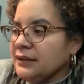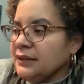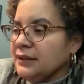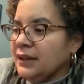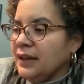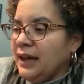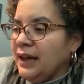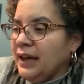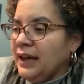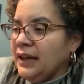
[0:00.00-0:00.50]

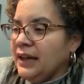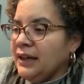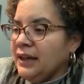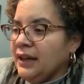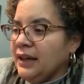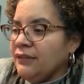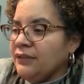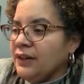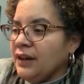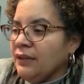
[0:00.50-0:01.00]
I
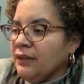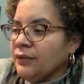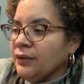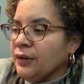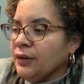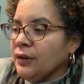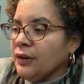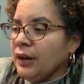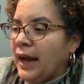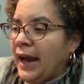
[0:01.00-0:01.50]
have
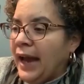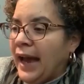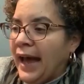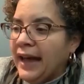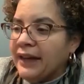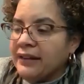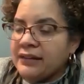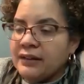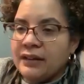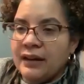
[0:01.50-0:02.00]
never
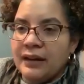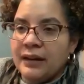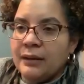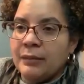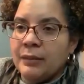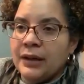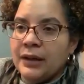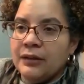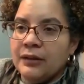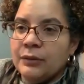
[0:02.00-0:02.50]
asked
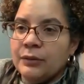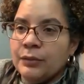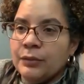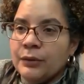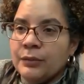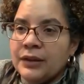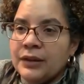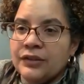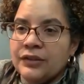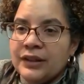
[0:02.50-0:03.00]
anybody's
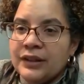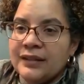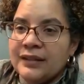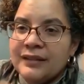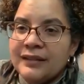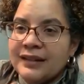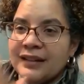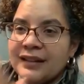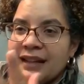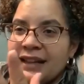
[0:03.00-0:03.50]
permission,
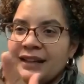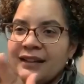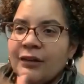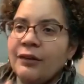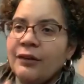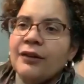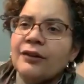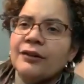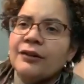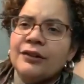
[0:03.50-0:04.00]
like,
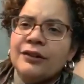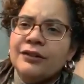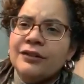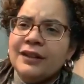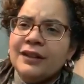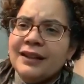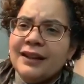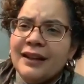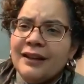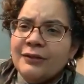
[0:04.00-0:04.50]
oh, do you
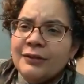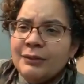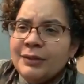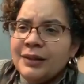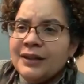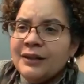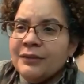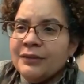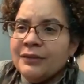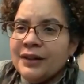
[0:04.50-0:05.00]
think I would
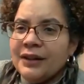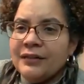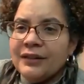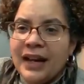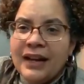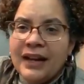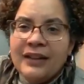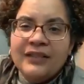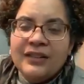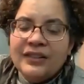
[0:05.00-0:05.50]
be or whatever.
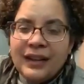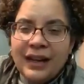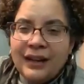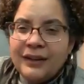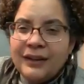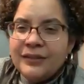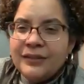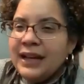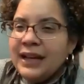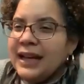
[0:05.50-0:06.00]
I
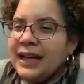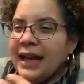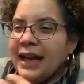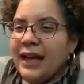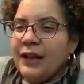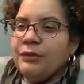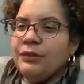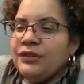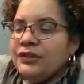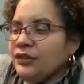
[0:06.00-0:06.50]

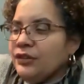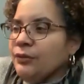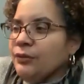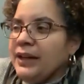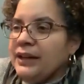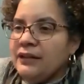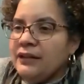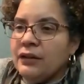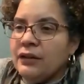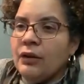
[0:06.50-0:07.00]
was just
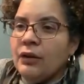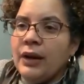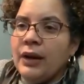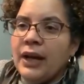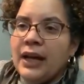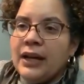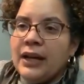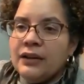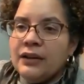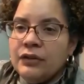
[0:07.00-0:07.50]
raised to go
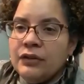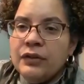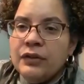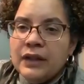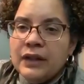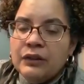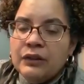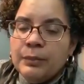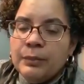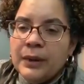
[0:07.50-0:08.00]
ahead and do
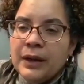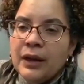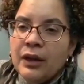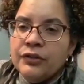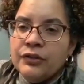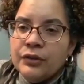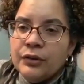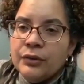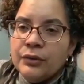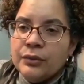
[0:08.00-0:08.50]
things, but
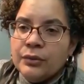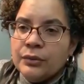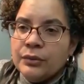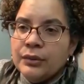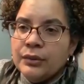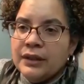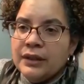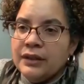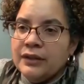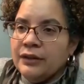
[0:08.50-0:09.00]
also,
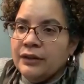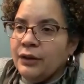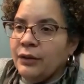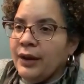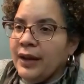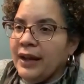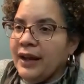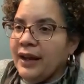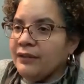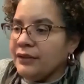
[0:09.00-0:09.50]
you know, I
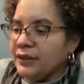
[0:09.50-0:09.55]
have